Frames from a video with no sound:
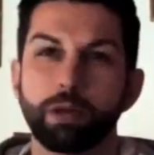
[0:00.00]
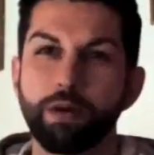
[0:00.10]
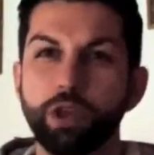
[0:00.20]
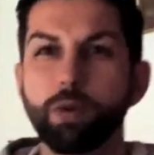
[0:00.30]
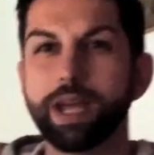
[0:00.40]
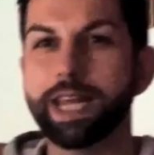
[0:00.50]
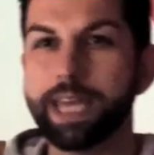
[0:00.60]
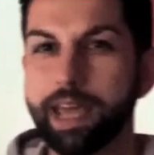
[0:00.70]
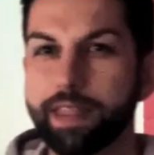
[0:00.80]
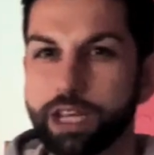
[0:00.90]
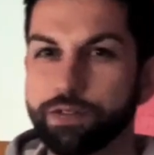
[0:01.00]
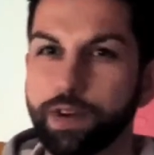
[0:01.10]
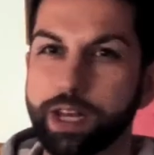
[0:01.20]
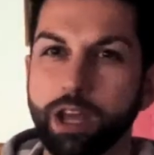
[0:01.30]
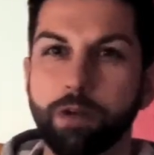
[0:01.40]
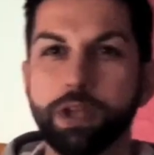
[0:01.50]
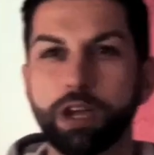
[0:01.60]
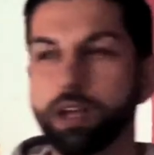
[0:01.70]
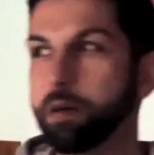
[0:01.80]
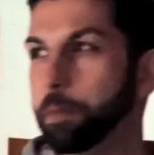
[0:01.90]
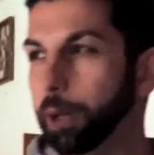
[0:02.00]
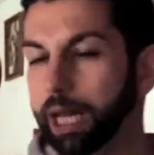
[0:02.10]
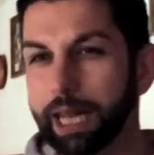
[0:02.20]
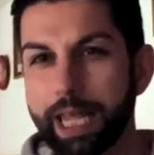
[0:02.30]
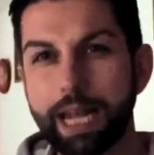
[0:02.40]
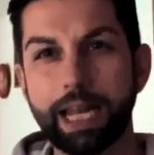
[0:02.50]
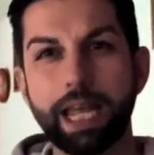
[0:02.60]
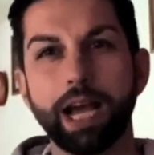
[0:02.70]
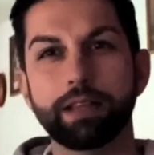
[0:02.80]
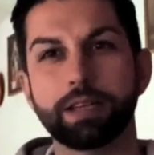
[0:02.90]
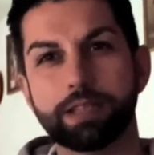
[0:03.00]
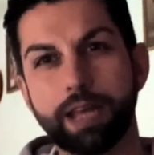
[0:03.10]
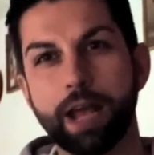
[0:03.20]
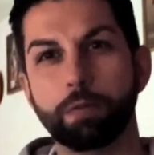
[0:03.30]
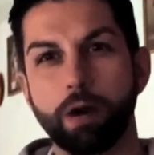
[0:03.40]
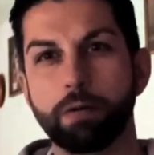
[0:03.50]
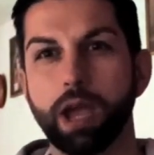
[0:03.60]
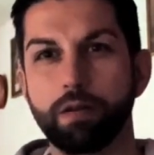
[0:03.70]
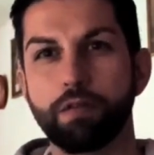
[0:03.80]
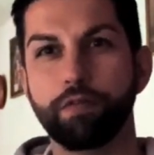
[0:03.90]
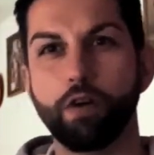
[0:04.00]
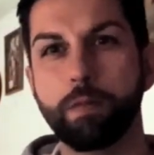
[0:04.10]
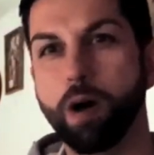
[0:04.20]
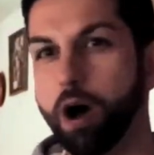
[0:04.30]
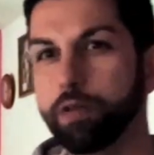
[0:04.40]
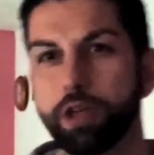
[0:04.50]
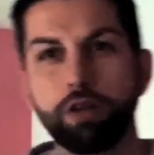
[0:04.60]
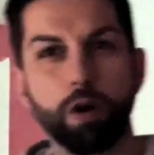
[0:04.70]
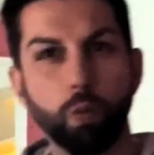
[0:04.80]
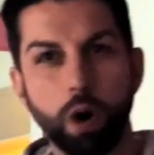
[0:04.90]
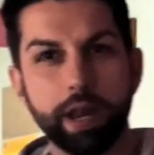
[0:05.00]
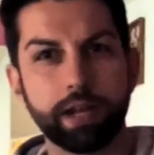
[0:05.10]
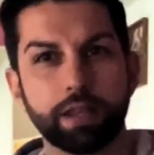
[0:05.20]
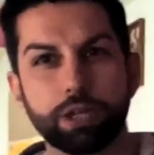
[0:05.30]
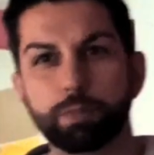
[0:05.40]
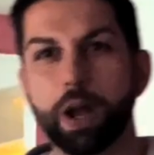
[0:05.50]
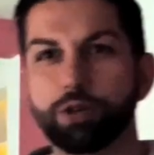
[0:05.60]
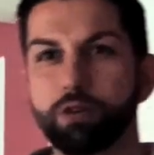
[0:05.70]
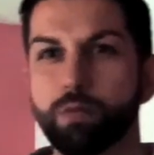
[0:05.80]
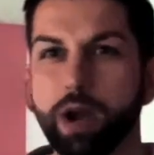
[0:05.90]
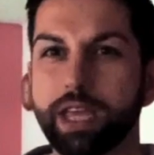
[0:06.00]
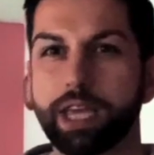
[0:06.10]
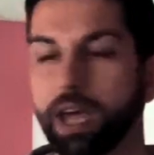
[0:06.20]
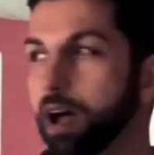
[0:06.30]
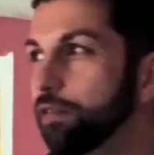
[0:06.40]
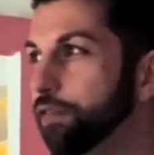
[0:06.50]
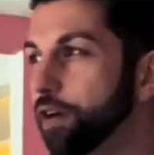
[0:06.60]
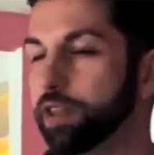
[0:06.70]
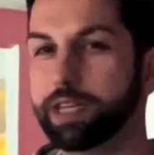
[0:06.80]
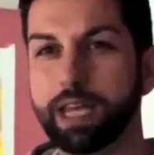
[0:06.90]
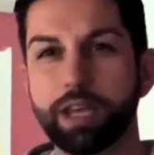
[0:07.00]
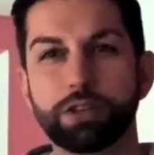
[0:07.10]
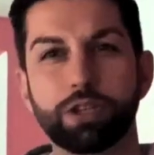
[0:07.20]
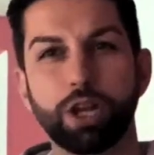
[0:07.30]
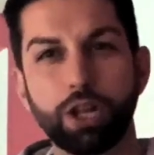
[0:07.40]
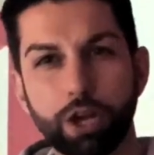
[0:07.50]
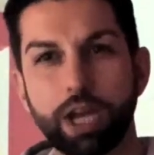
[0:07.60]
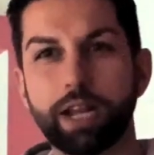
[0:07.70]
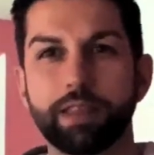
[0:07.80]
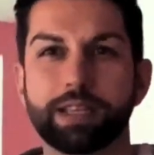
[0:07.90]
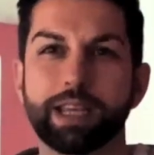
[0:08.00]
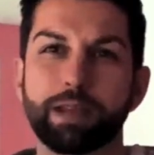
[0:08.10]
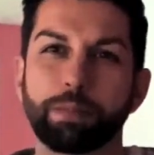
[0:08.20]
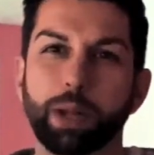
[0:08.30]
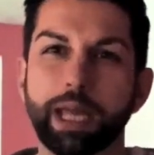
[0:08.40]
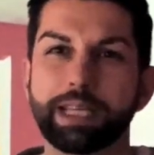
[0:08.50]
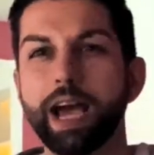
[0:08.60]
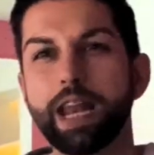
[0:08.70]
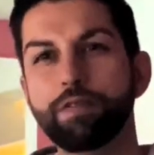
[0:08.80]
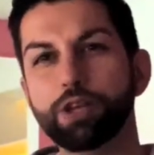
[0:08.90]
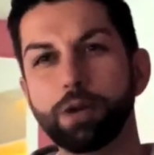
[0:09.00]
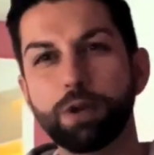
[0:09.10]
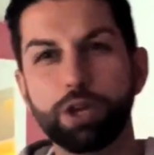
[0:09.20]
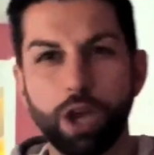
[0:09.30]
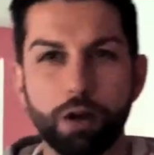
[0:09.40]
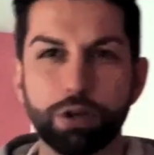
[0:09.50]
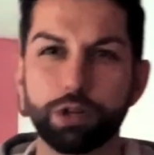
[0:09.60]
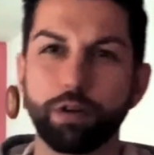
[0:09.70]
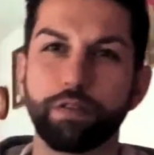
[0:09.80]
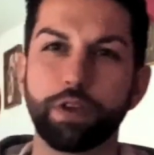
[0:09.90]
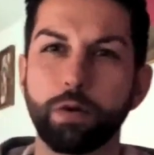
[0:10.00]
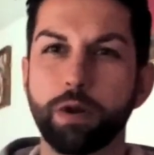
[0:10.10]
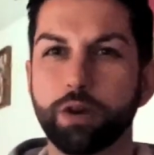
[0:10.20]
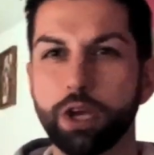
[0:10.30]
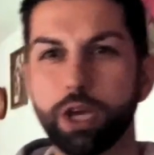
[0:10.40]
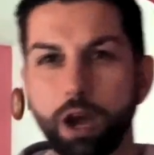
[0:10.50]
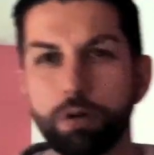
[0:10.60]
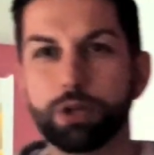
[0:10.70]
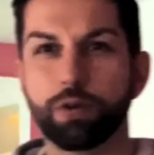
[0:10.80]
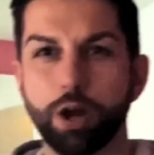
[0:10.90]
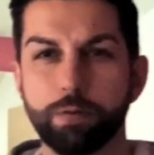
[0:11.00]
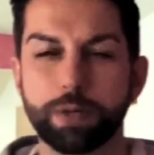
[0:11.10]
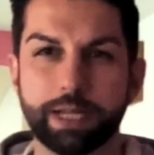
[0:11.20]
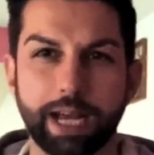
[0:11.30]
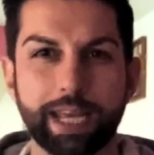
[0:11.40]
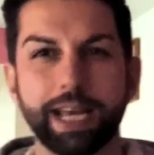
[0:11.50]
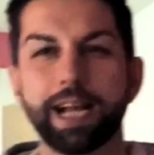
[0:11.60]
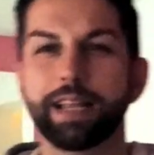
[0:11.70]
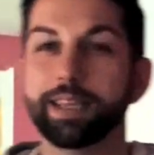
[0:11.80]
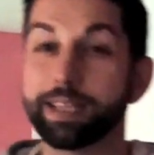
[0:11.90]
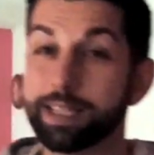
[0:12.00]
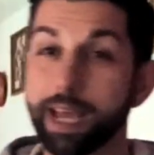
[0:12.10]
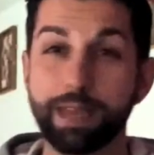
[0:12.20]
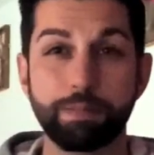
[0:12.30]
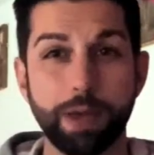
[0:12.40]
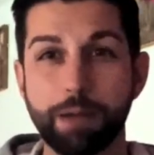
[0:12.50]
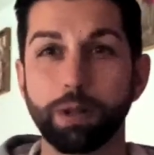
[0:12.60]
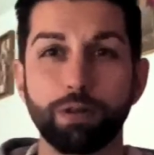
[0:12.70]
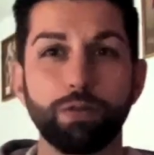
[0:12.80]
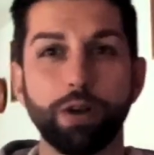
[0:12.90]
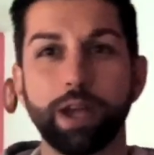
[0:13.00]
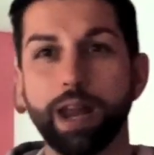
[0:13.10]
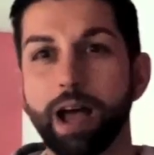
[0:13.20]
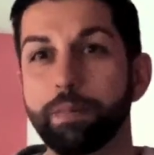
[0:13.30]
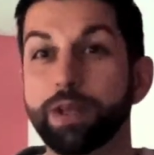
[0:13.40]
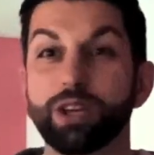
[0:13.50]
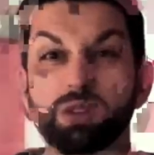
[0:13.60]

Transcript: Some of you are going to get this video and you're going to completely understand where I'm coming from. Either you're at one end of the spectrum where you can't find the deals and you're looking in the same place, and every time you go to a viewing or you go to an open day, the same people are rocking up and you're